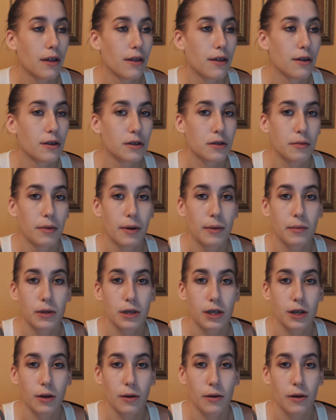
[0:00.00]
those
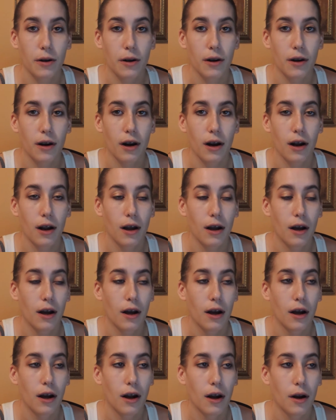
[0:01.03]
moments are
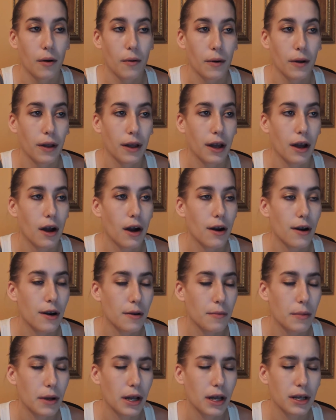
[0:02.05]
really
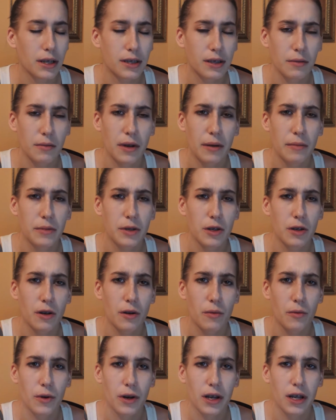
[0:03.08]
hard because sometimes you
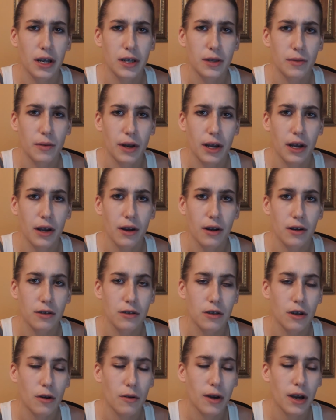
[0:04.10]
don't realize what you're
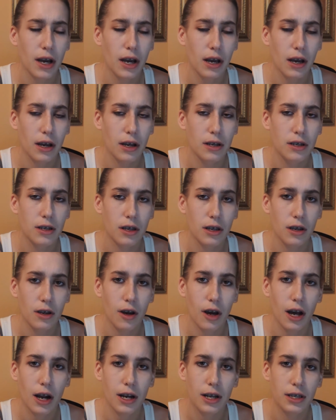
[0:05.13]
doing until you
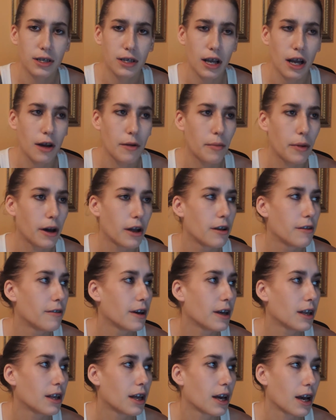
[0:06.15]
kind of snap out of
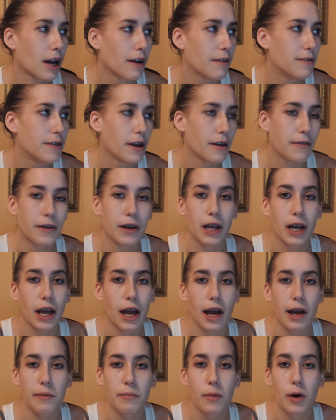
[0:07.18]
it. Like, I've definitely
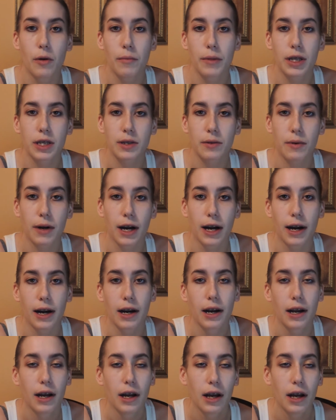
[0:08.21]
had moments where